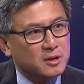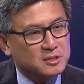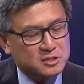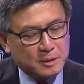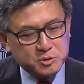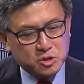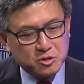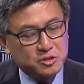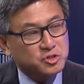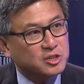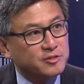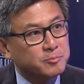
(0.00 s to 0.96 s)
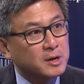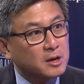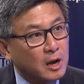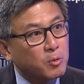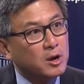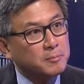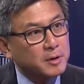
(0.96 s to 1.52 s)
exceptional achievement, and I
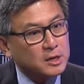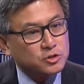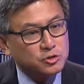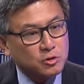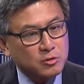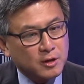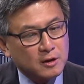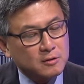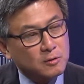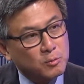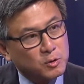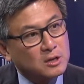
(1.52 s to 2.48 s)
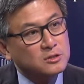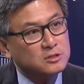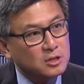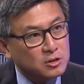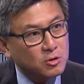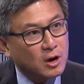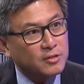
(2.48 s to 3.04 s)
want to make sure that we
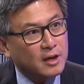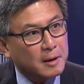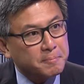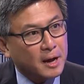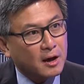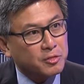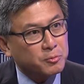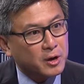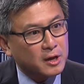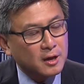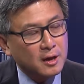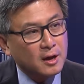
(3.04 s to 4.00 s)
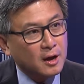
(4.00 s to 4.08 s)
continue on that pathway.